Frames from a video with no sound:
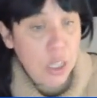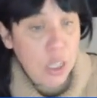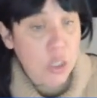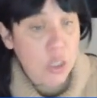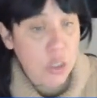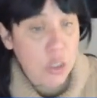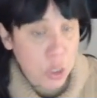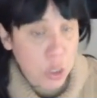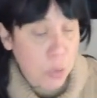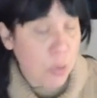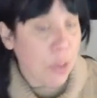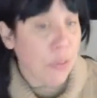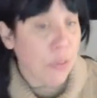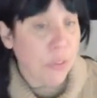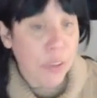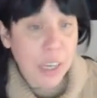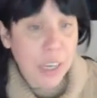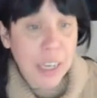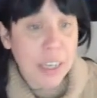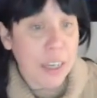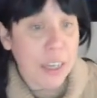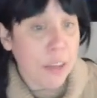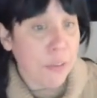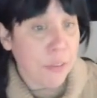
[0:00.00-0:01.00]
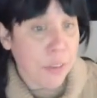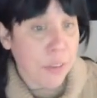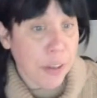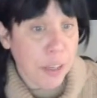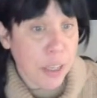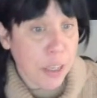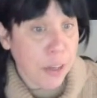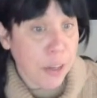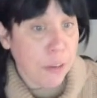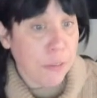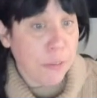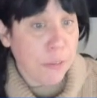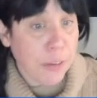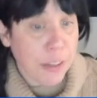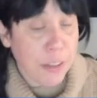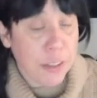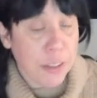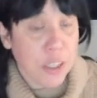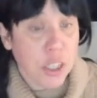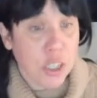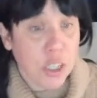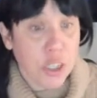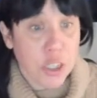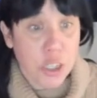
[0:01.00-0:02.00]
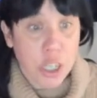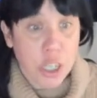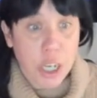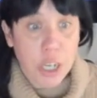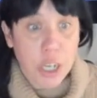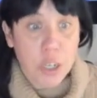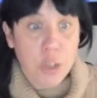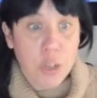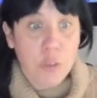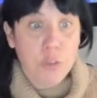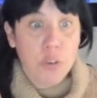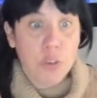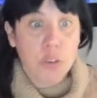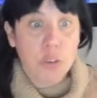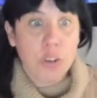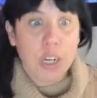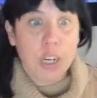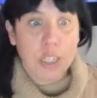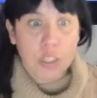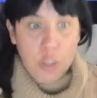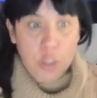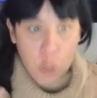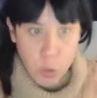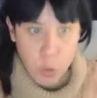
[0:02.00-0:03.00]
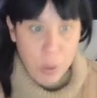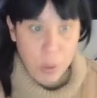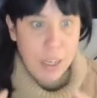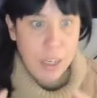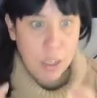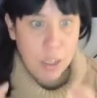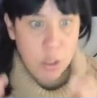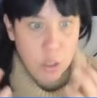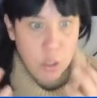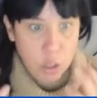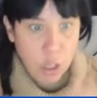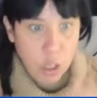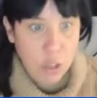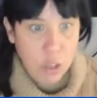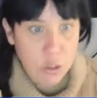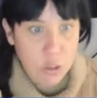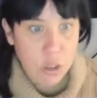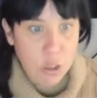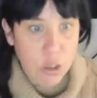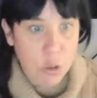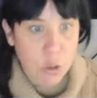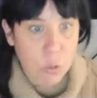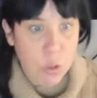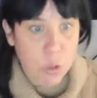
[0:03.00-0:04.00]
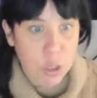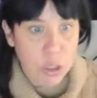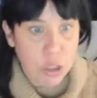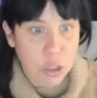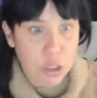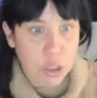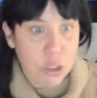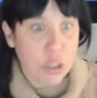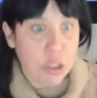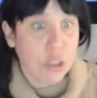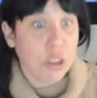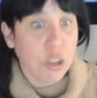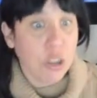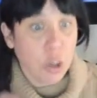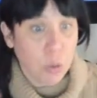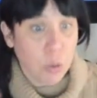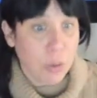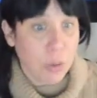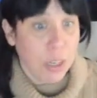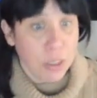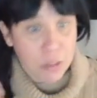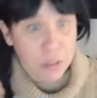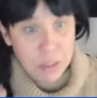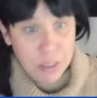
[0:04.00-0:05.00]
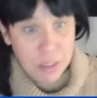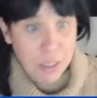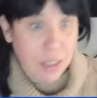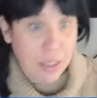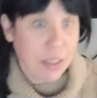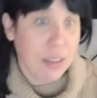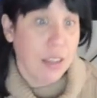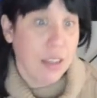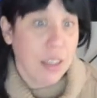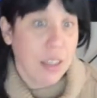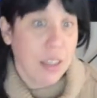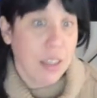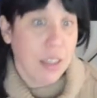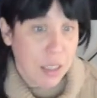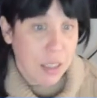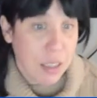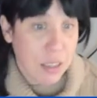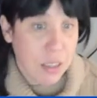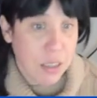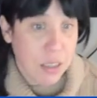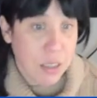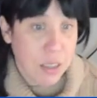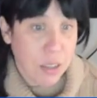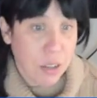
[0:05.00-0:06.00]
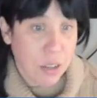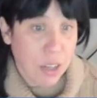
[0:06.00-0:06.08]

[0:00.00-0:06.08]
So if you're an EFL teacher and if you are struggling, you don't know what to do or where to start, this is your